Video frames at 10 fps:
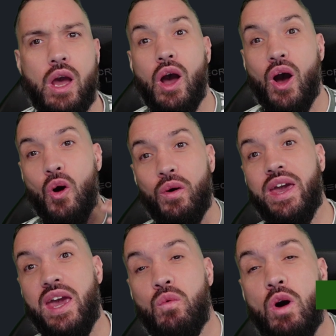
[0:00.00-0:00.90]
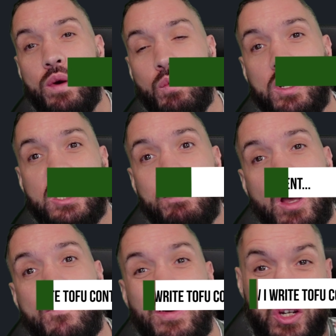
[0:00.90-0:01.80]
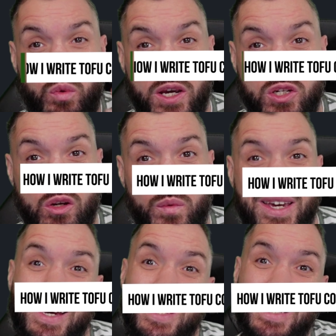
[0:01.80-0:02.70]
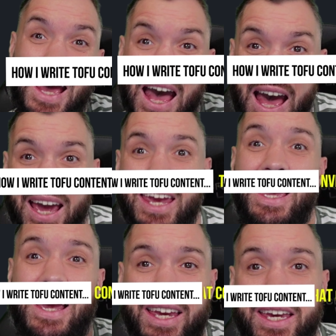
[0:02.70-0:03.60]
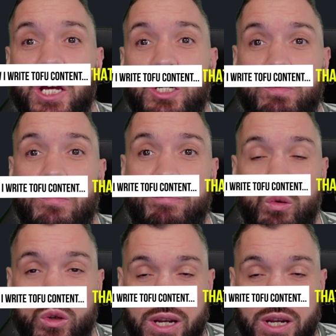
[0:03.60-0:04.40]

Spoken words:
Okay, what we want to be having twice a week is a high engagement post.